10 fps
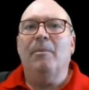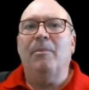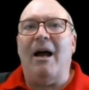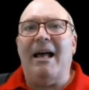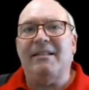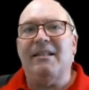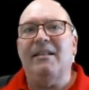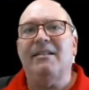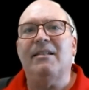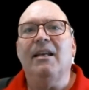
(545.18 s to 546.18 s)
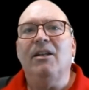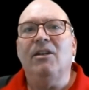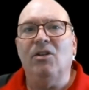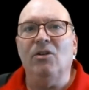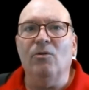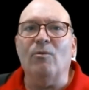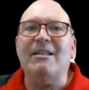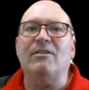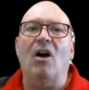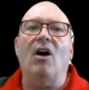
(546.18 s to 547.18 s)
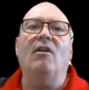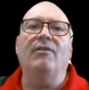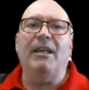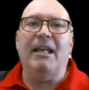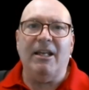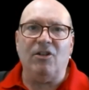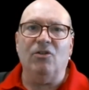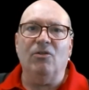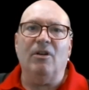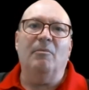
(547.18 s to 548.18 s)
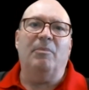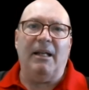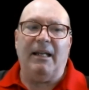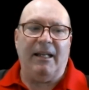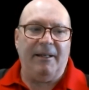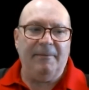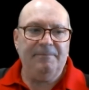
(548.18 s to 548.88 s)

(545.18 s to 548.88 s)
process to resolve the issue completely.